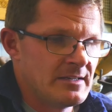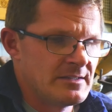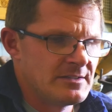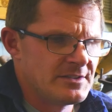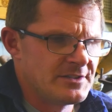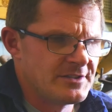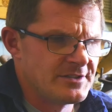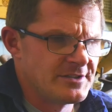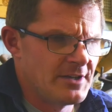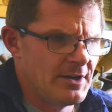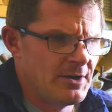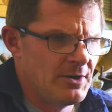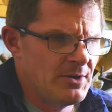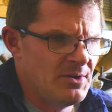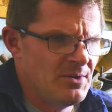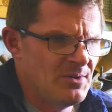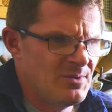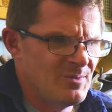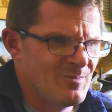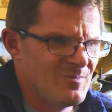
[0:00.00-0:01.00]

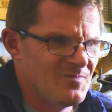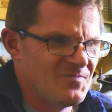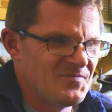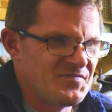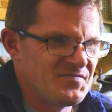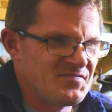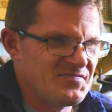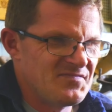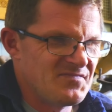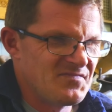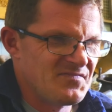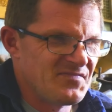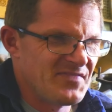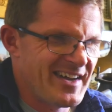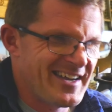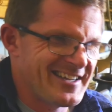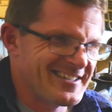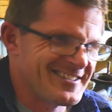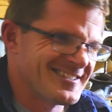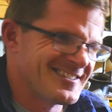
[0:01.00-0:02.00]
So
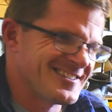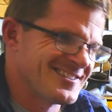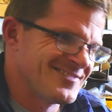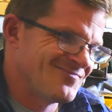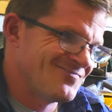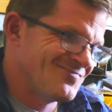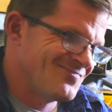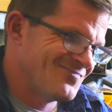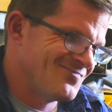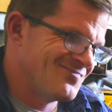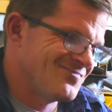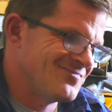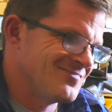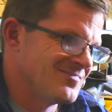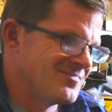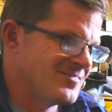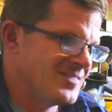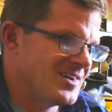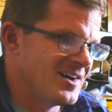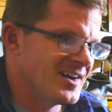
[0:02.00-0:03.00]
that's,
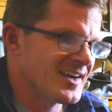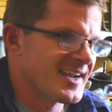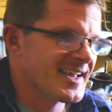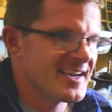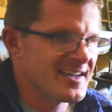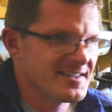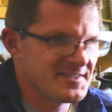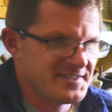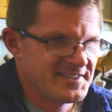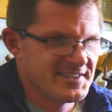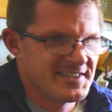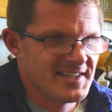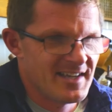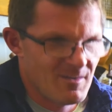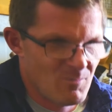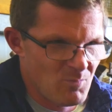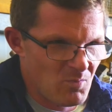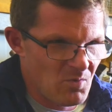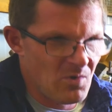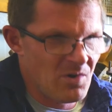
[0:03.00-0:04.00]
I can
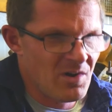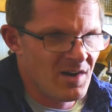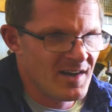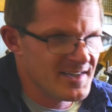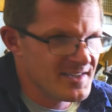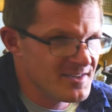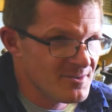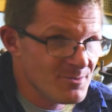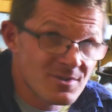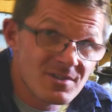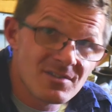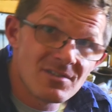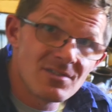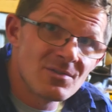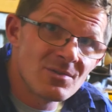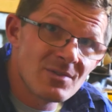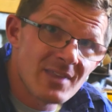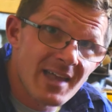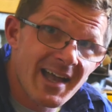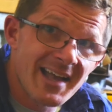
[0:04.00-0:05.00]
understand why you would
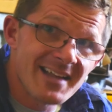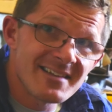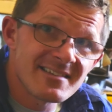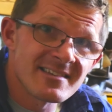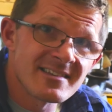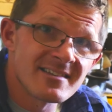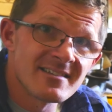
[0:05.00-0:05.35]
do that.